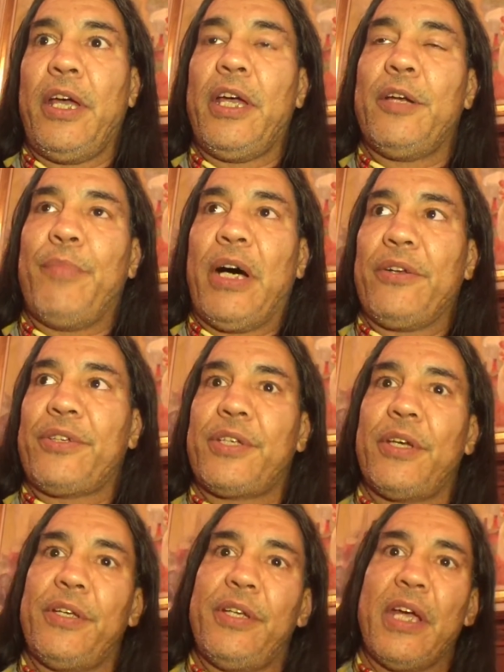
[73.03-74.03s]
and about
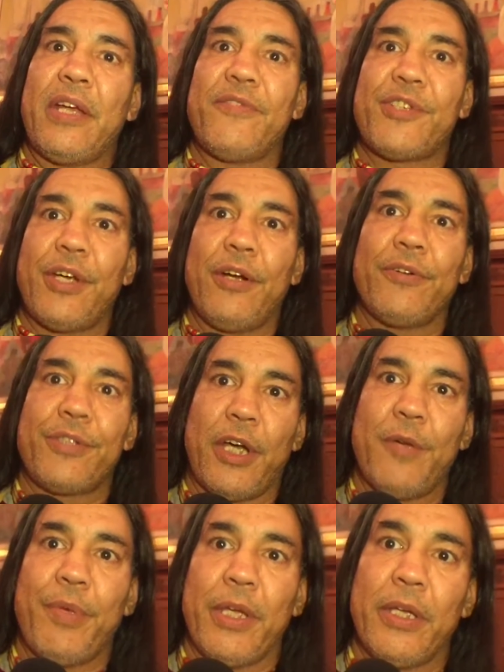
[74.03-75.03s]
negative
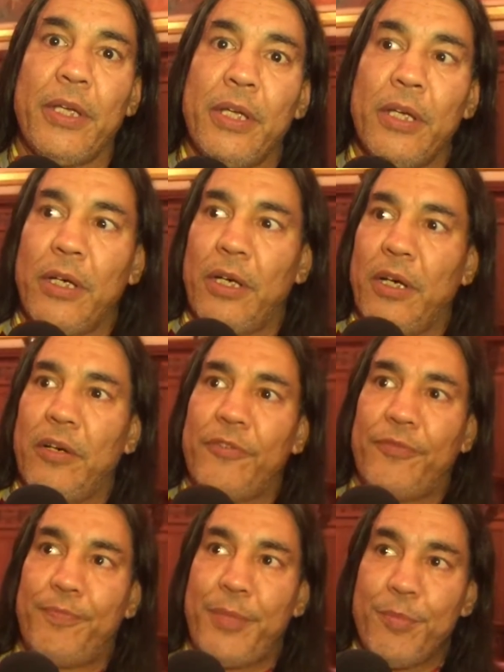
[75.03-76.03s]
stereotyping
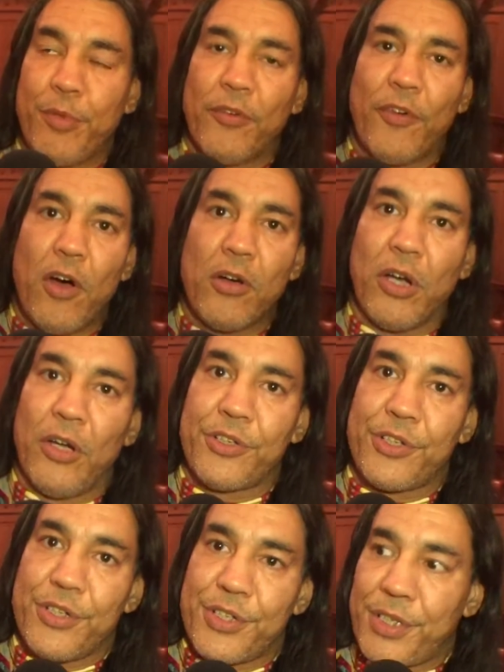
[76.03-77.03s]
of people of all
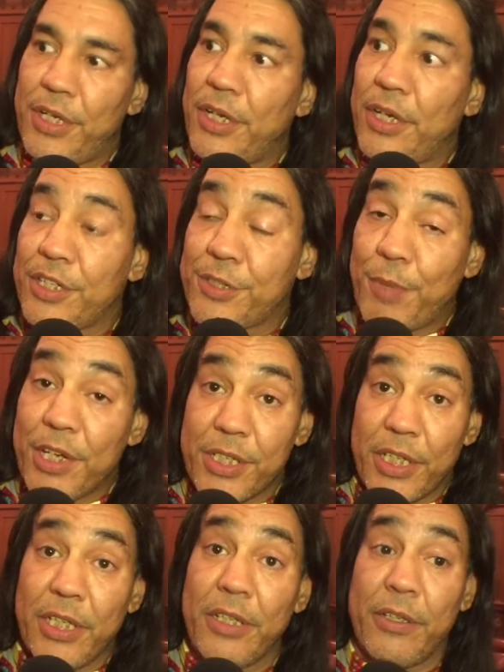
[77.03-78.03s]
cultures, uh,
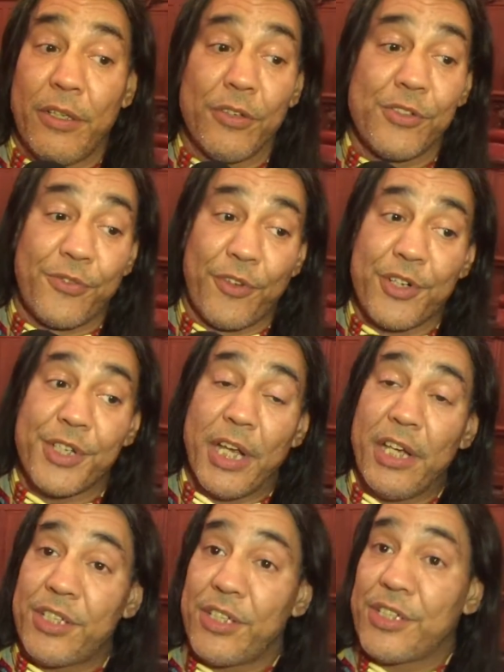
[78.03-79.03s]
especially those First
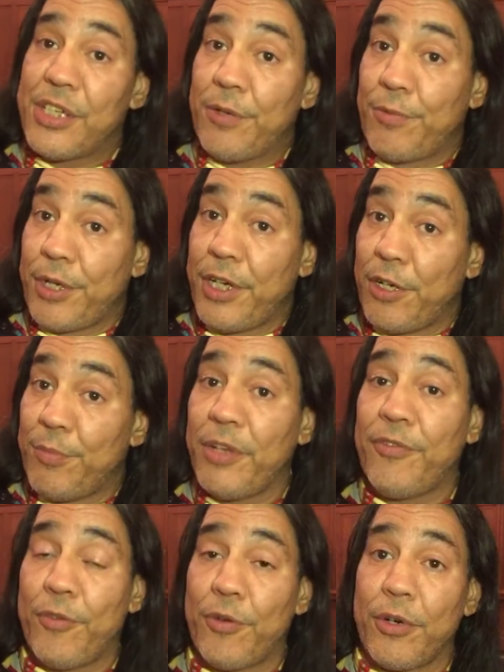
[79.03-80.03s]
Nations that were here
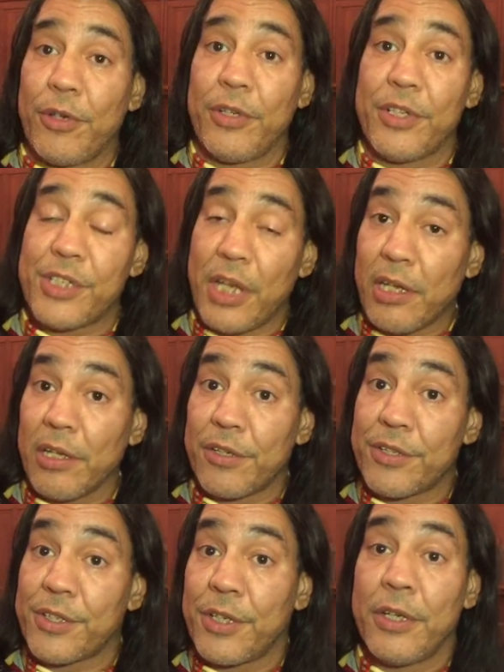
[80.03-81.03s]
before the
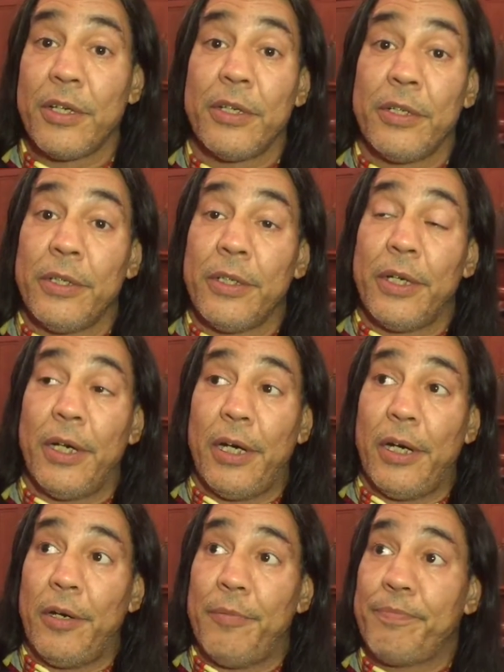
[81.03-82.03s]
settlers.
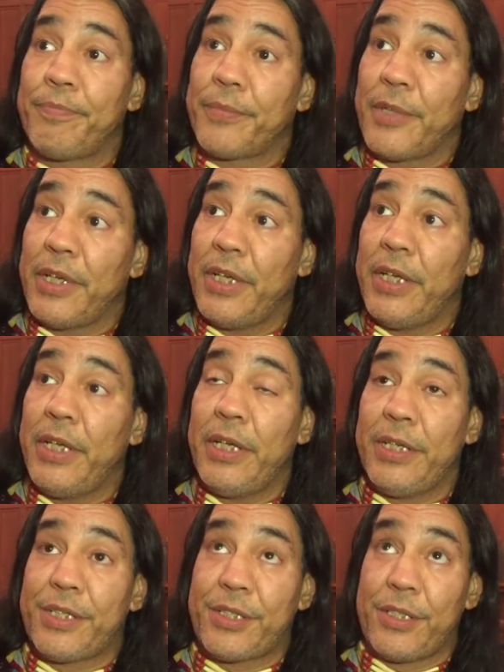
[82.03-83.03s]
Um, it,
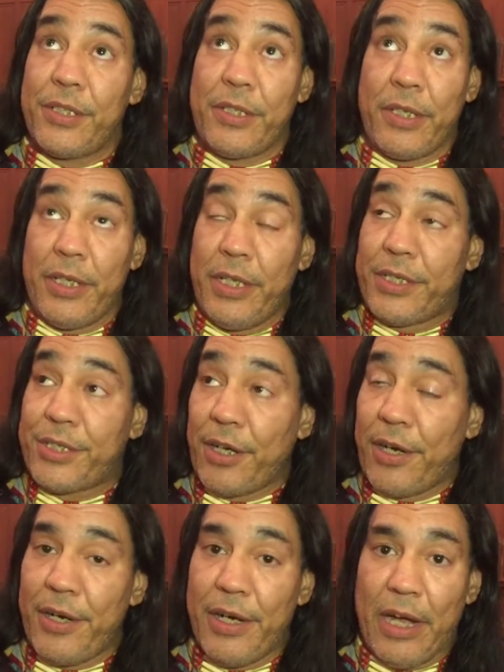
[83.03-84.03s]
it's it
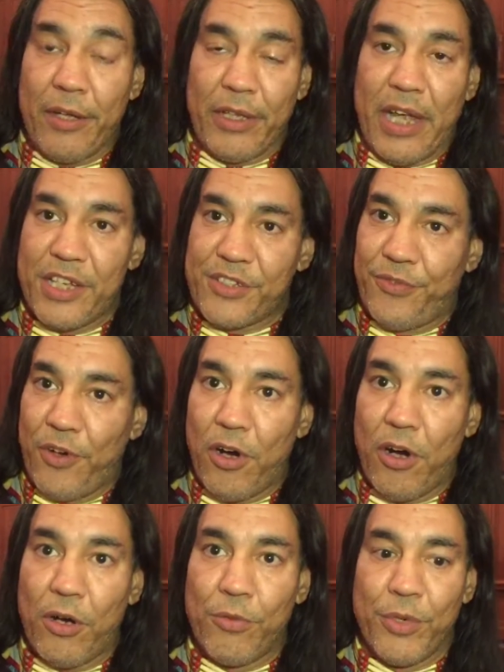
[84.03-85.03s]
started out last
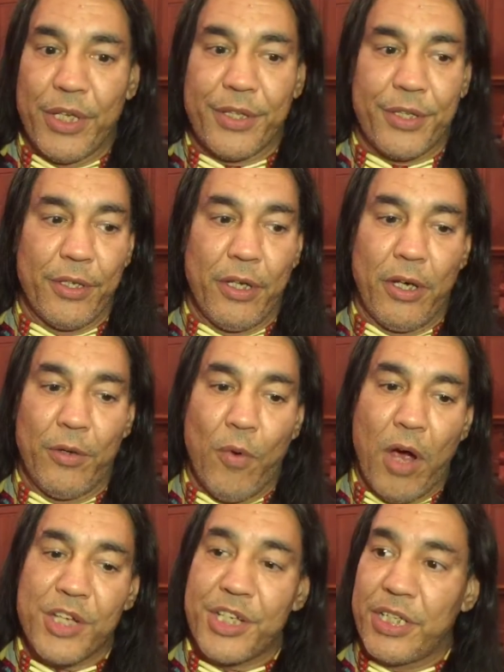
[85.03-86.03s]
fall with uh,
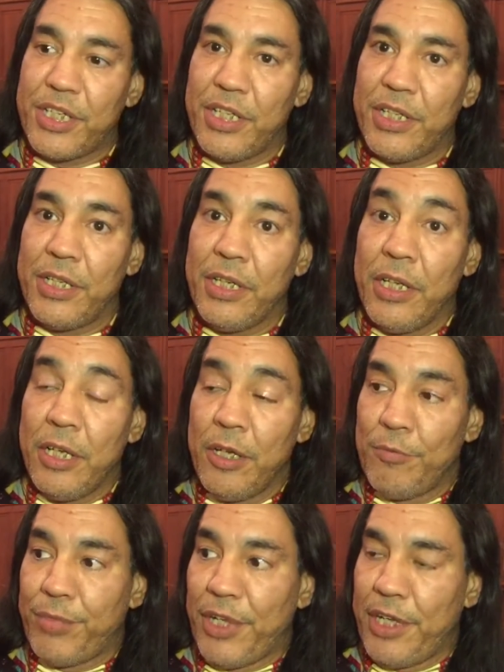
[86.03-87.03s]
Washington
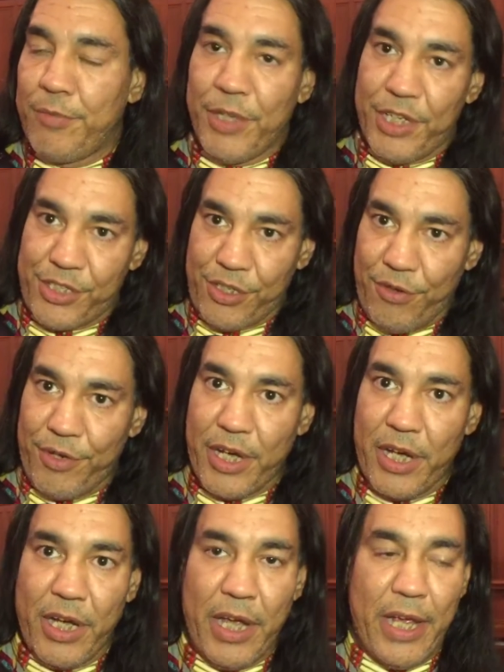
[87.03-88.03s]
playing
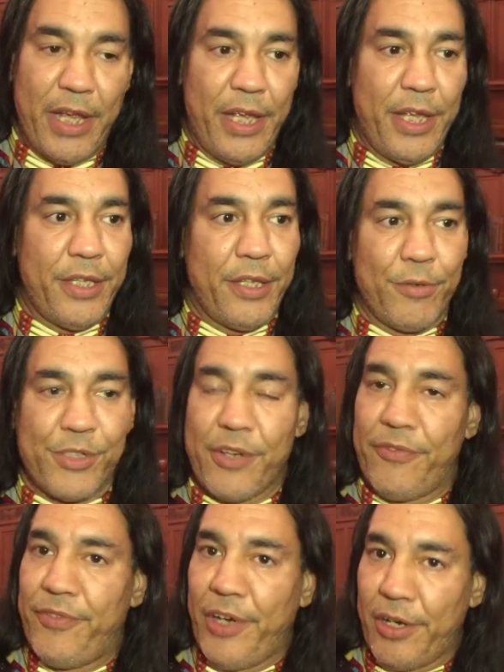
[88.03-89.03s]
Minnesota, and there was
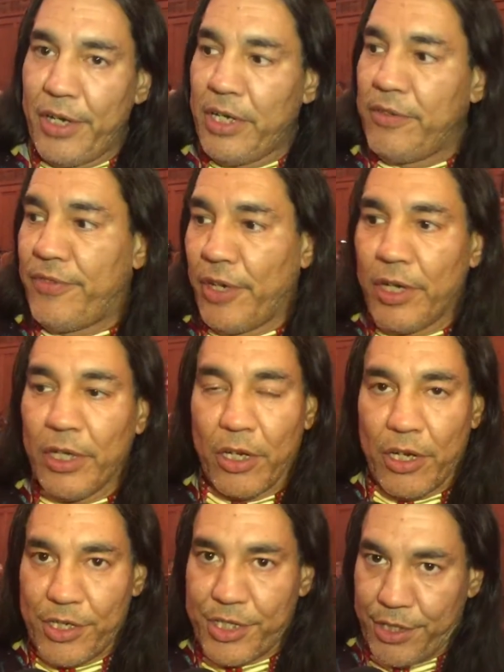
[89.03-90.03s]
a very very
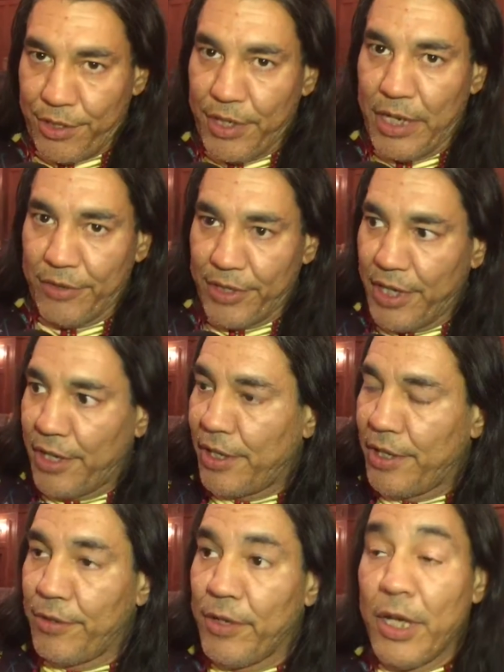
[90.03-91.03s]
large turnout
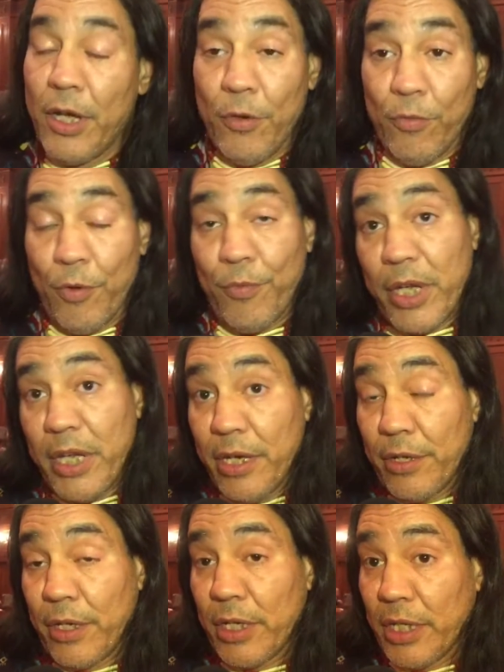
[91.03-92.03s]
there. And when we
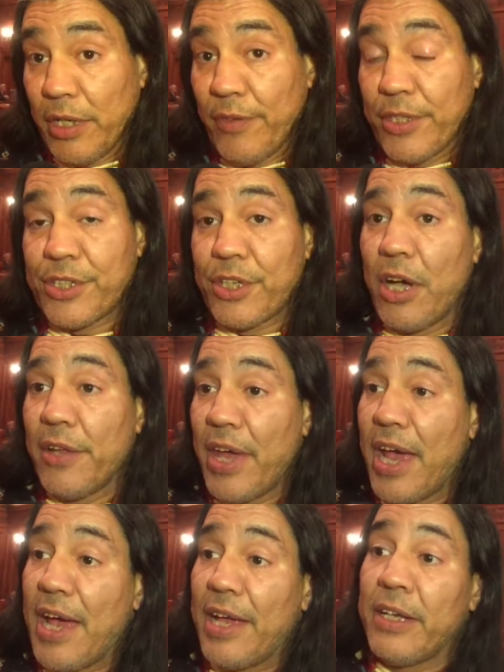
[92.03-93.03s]
here in Cleveland saw
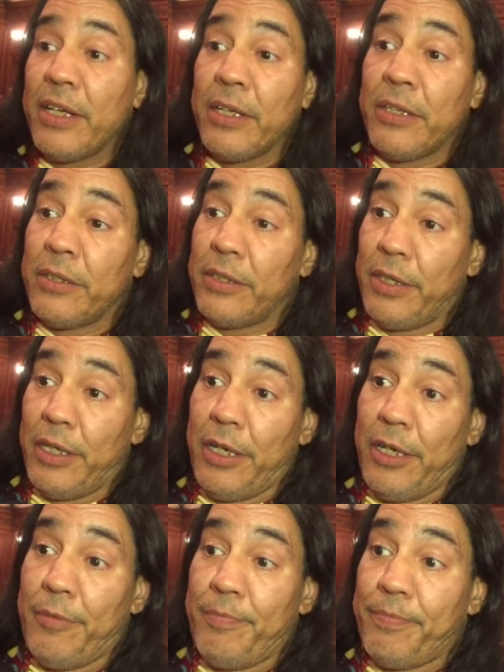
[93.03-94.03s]
that,
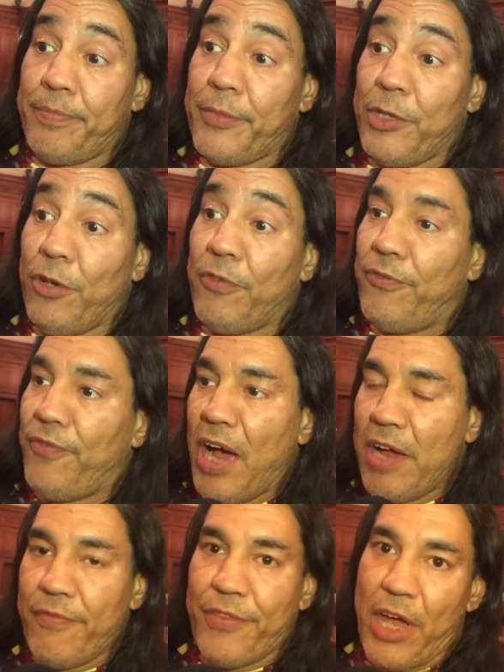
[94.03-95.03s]
um, you know,
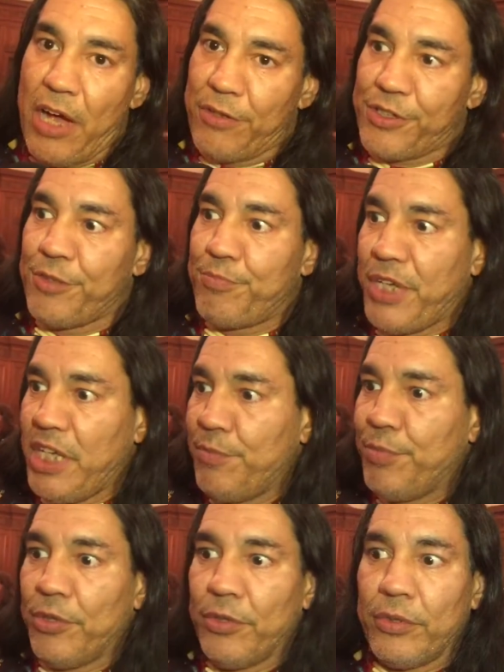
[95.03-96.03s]
five thousand
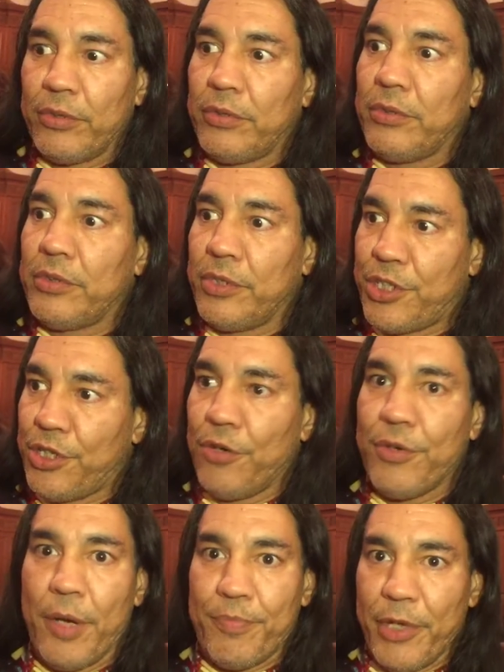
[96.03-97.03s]
people
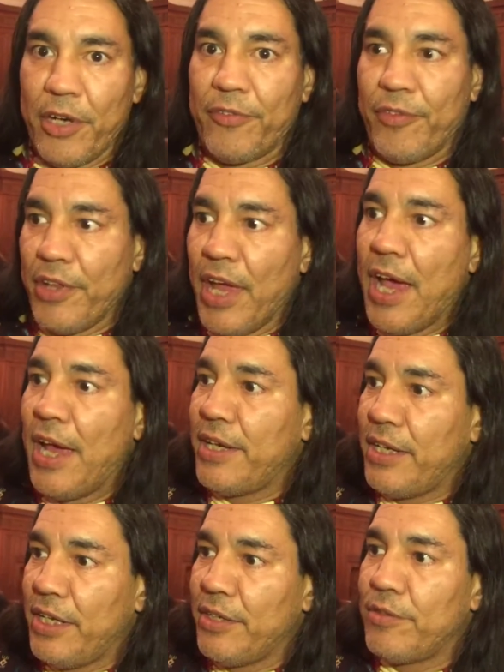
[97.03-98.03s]
showed up there for that,
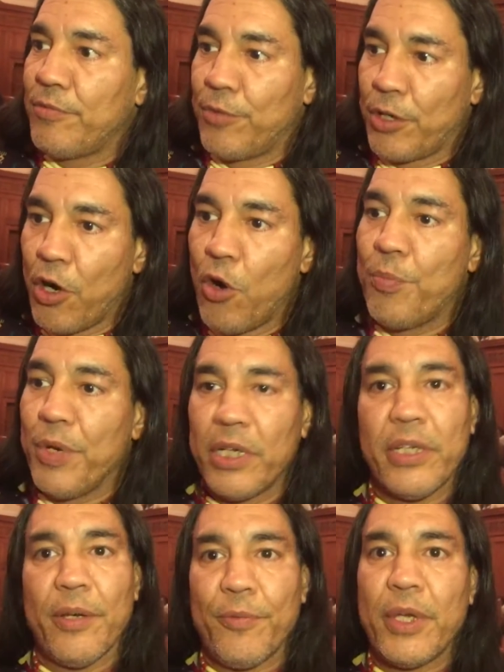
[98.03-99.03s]
and we're
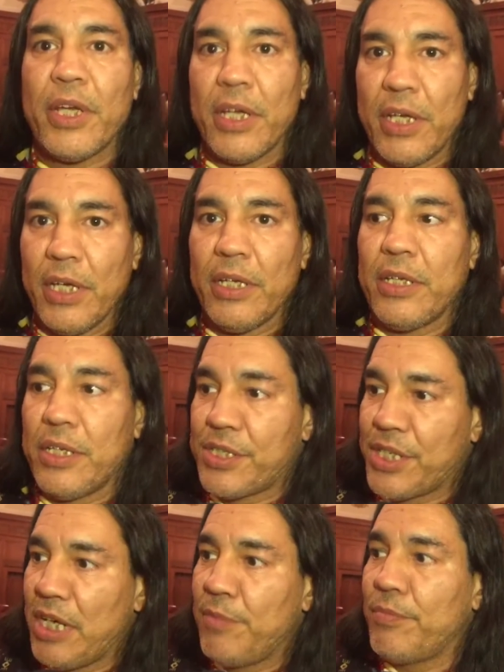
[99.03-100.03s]
hoping that we can get the
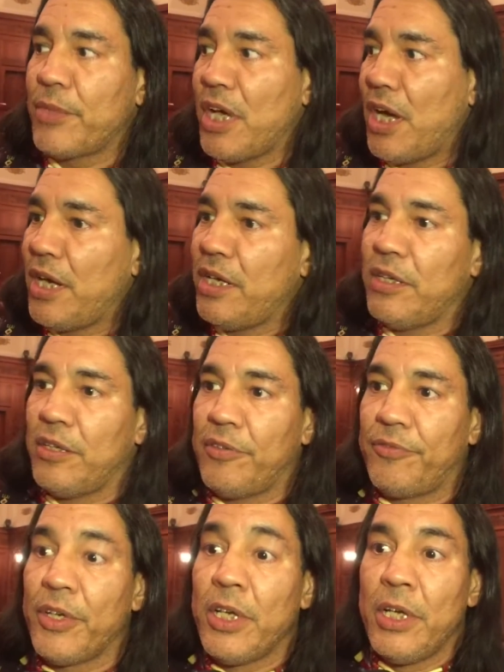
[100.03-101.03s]
same kind
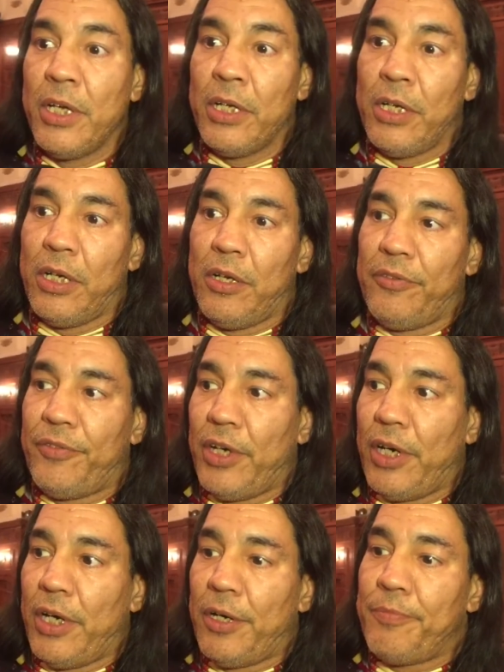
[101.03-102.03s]
of of
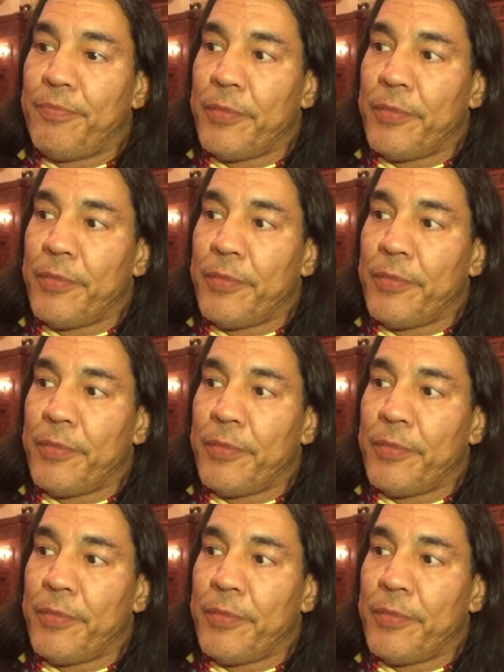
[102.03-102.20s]
uh,